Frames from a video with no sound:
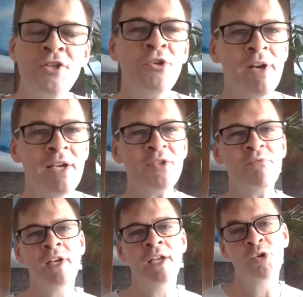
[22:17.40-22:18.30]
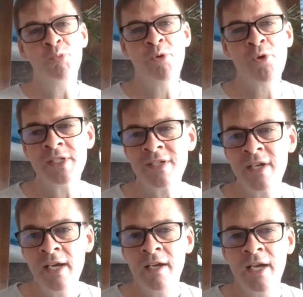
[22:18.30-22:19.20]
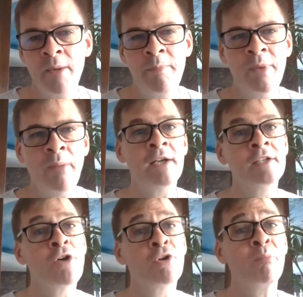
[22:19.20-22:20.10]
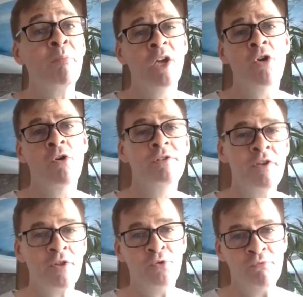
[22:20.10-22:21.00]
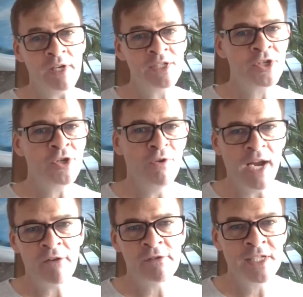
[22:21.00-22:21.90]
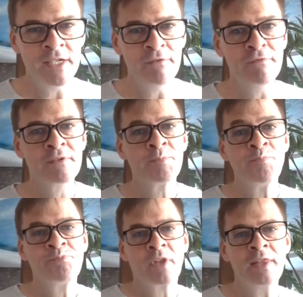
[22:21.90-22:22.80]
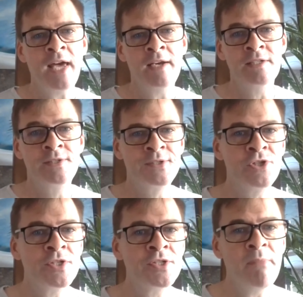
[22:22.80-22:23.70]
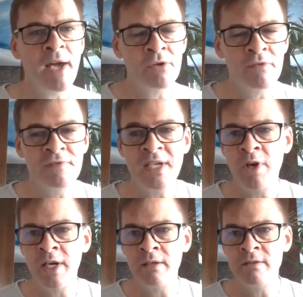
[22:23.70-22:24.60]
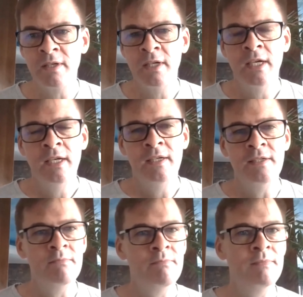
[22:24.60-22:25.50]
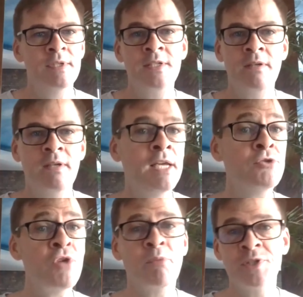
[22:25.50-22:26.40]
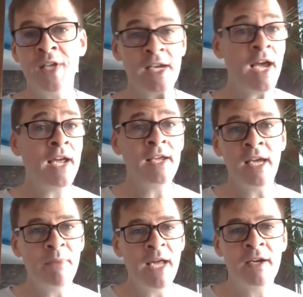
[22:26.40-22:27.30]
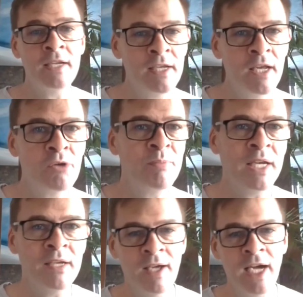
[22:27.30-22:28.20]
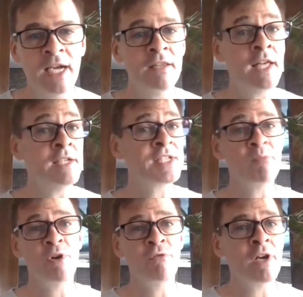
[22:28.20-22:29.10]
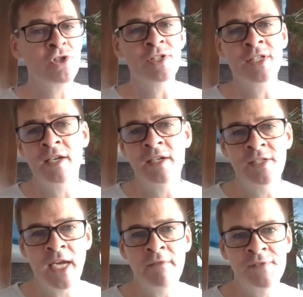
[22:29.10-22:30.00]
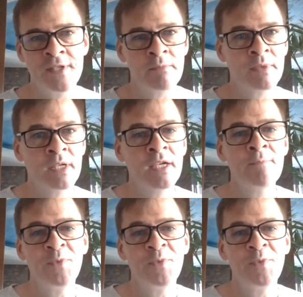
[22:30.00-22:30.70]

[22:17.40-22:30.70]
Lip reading: actually, you raise a really good point about going beyond the rescue narrative, that it's just a matter of someone in trouble saying, "Hey, get me out of here, help me," and then someone rushes in and saves them.